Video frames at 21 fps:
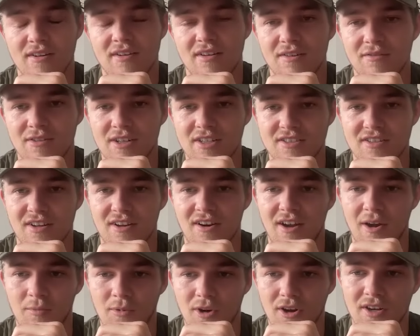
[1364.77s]
and the reason I
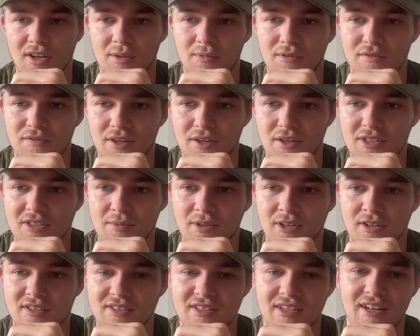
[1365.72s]
like working with him is
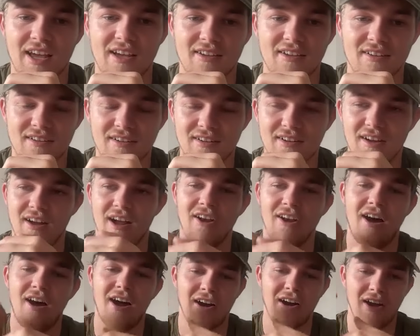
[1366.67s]
because he let I,
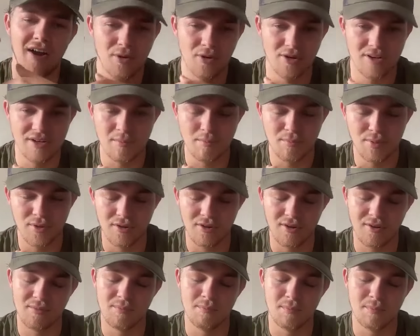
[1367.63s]
I like putting input
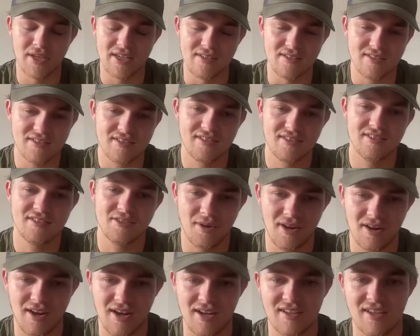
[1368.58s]
on beats, so I
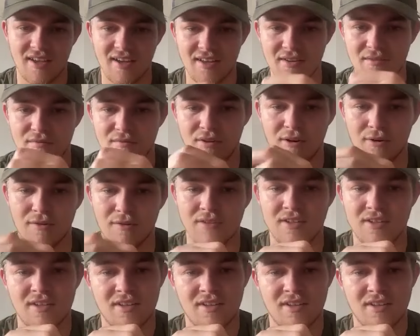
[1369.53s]
like getting involved,